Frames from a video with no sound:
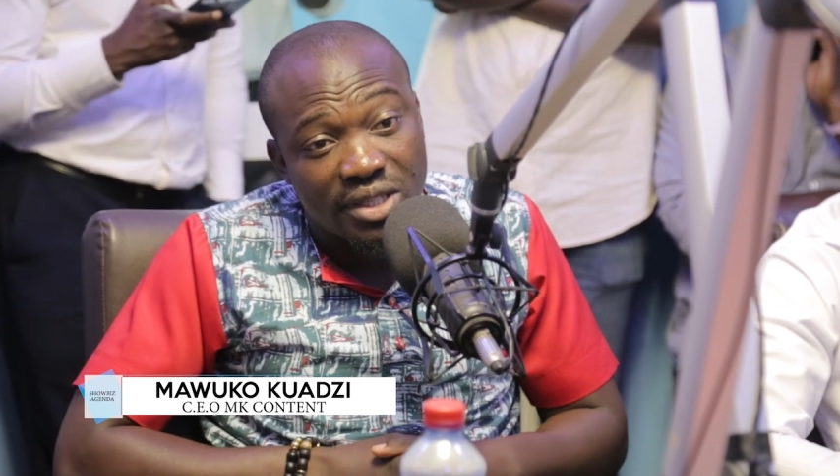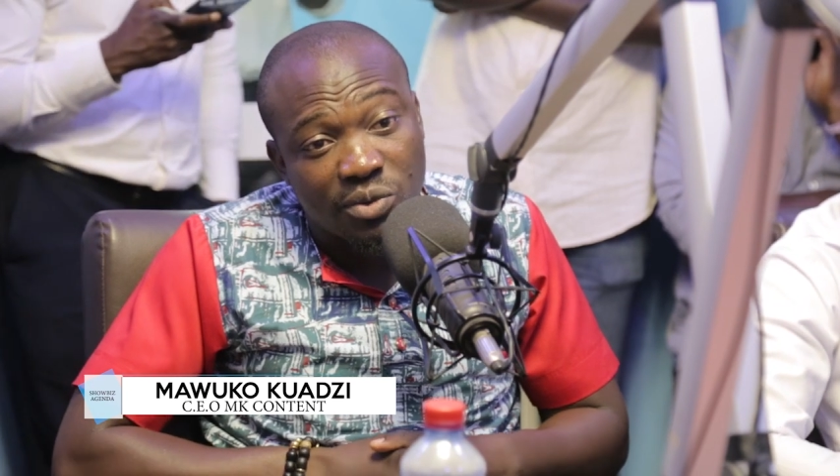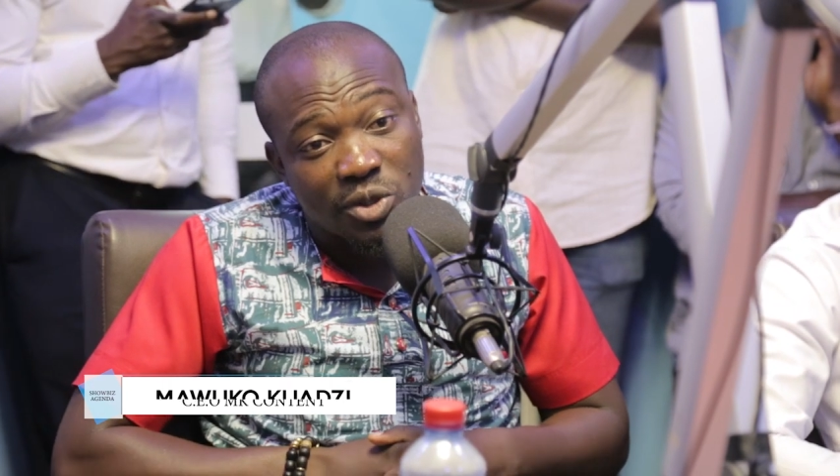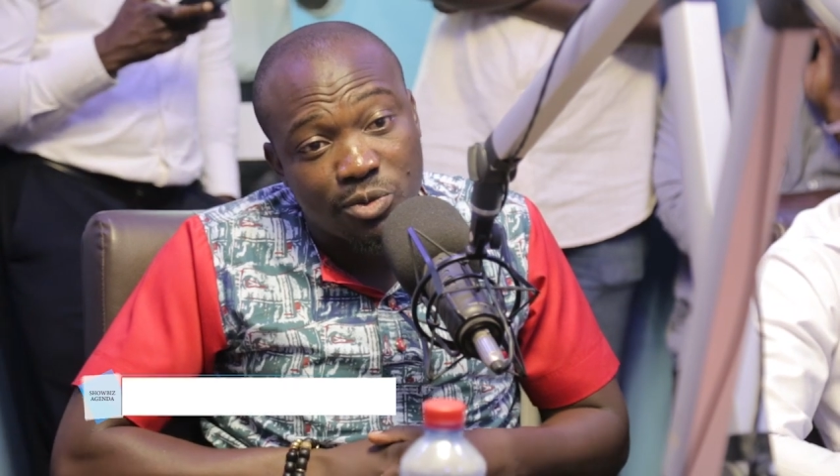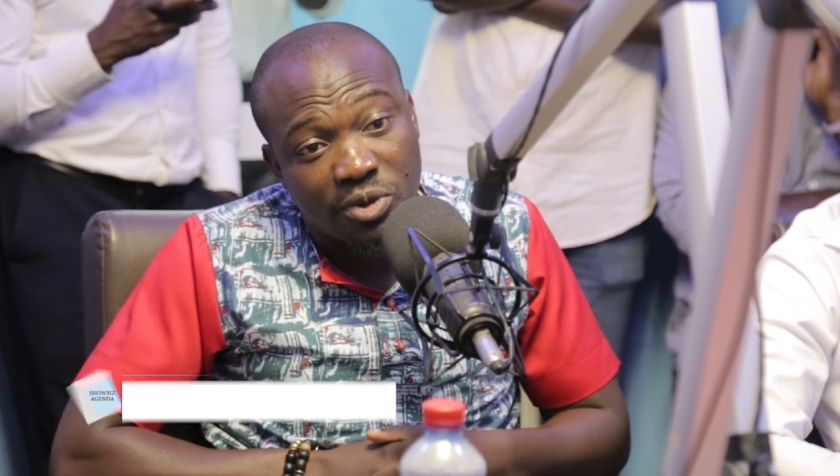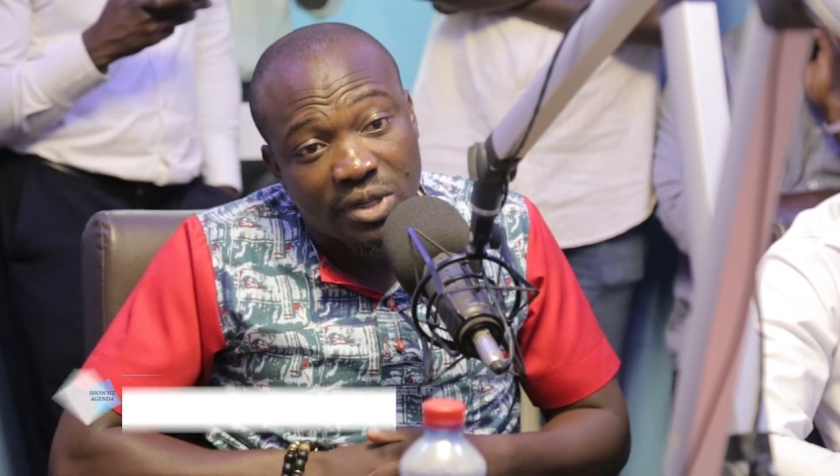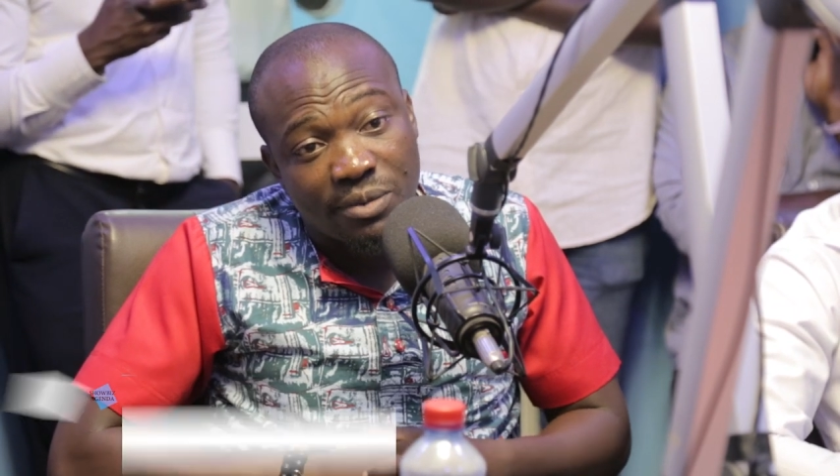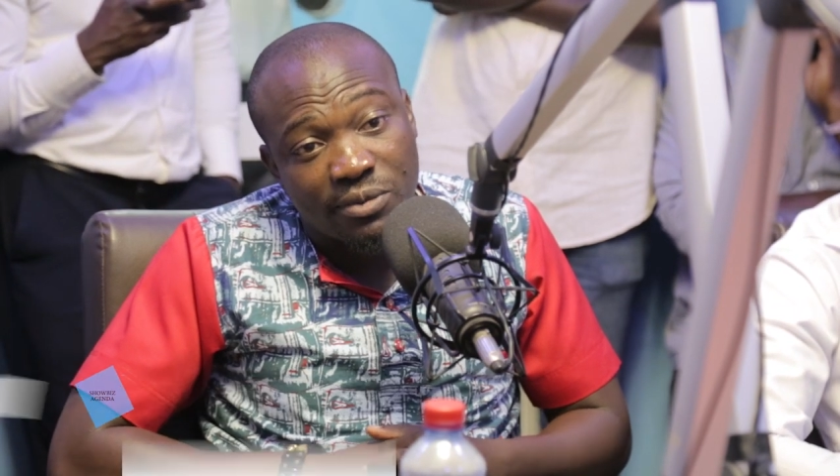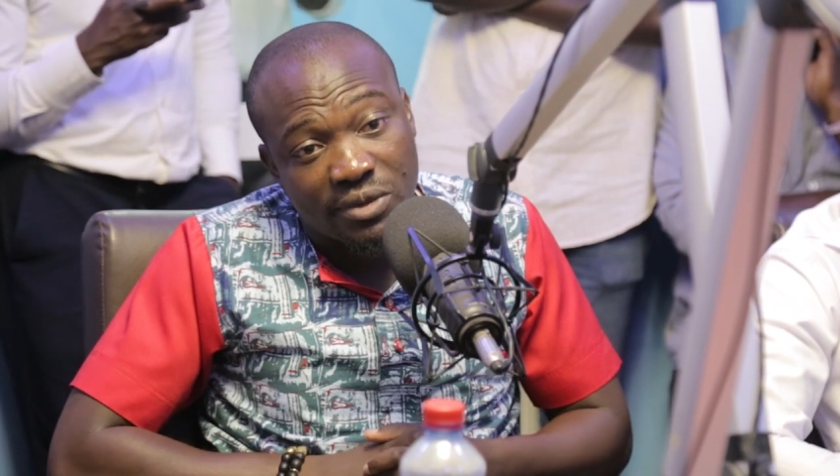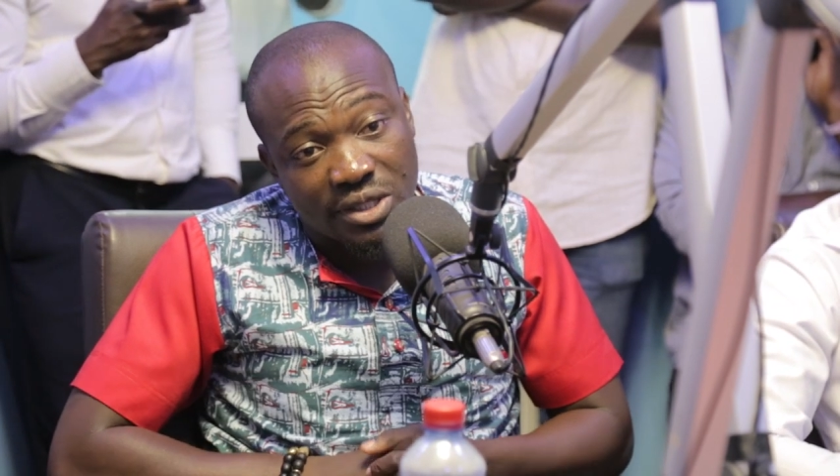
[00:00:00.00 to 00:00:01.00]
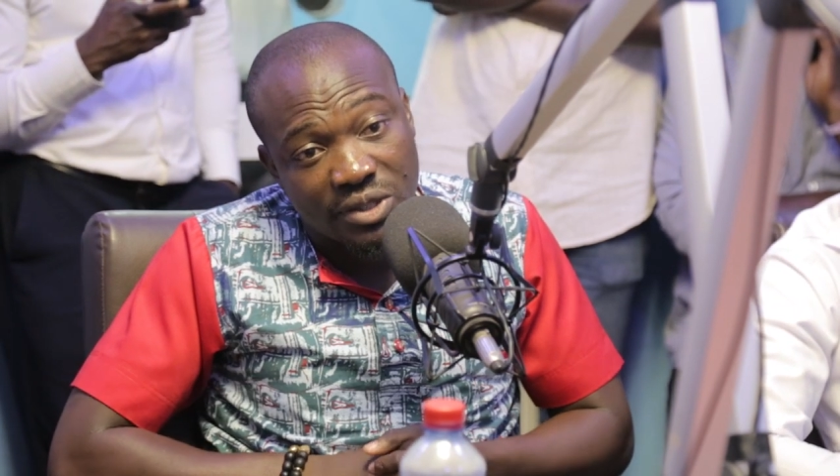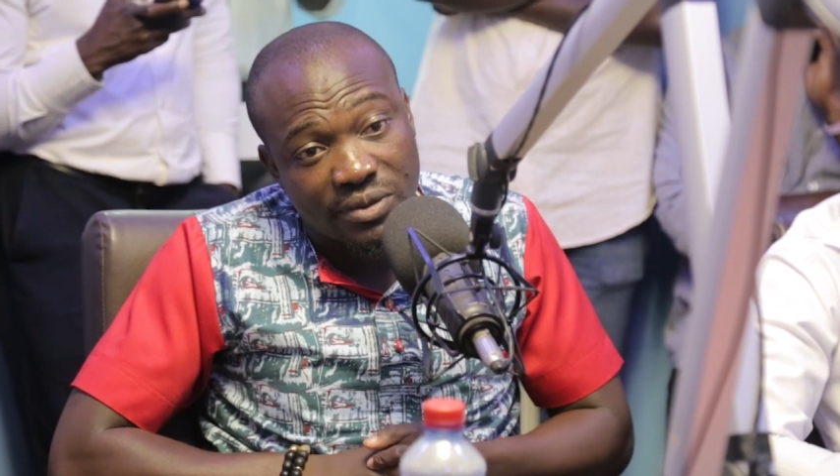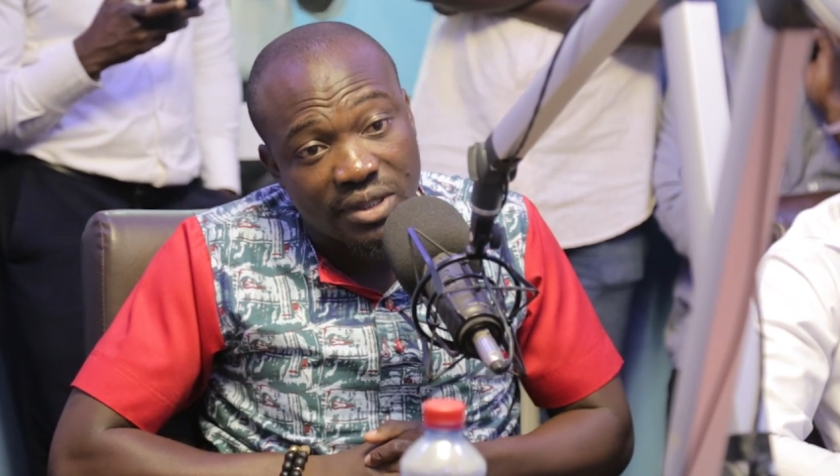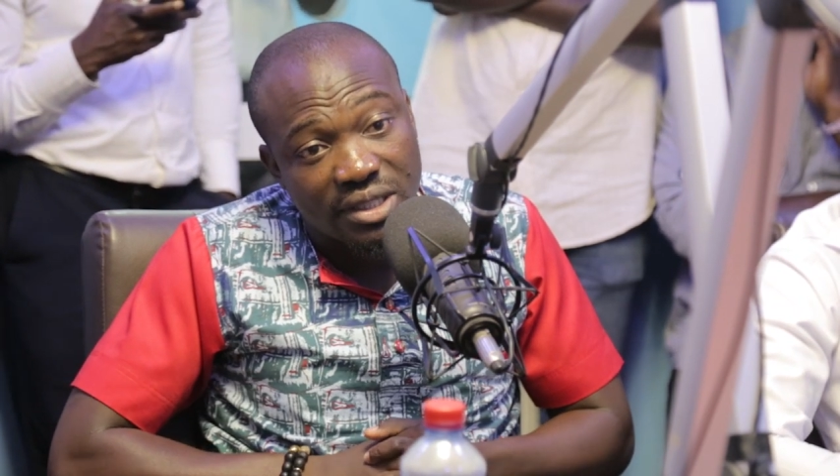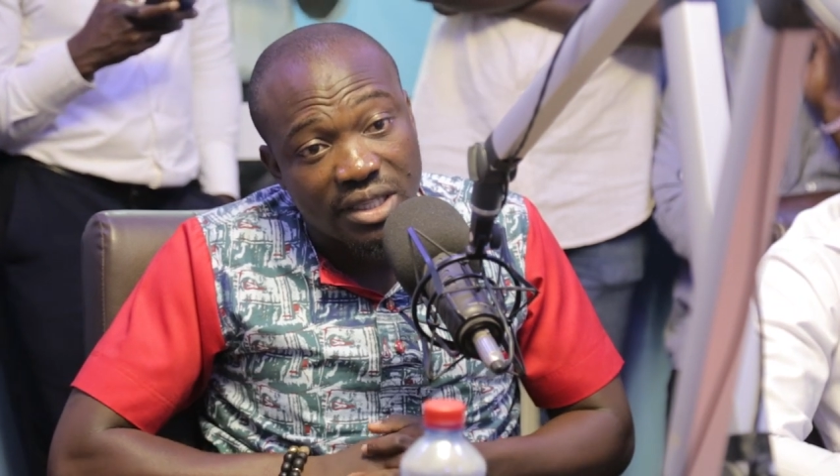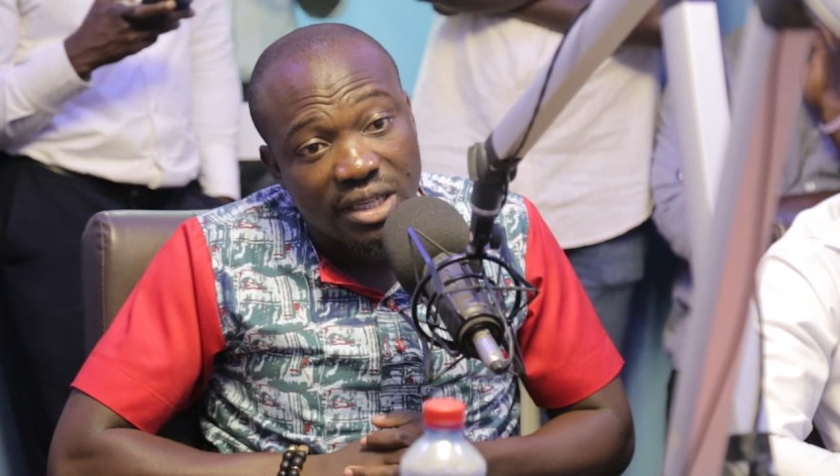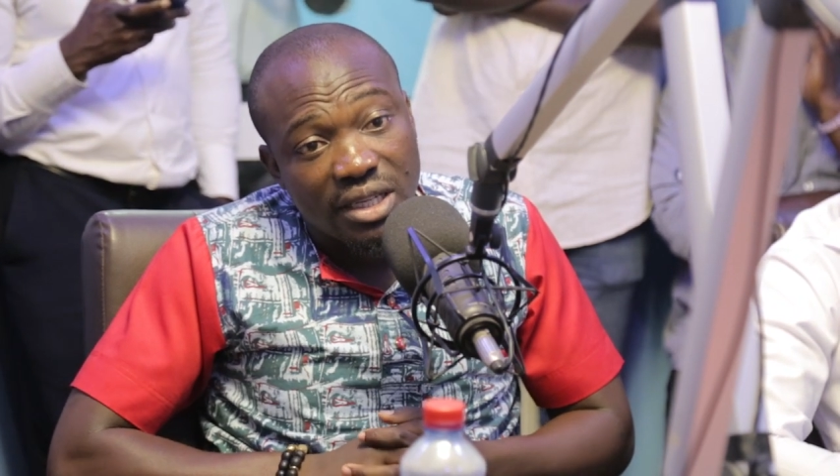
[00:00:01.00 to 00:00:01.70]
he was brought up on the street.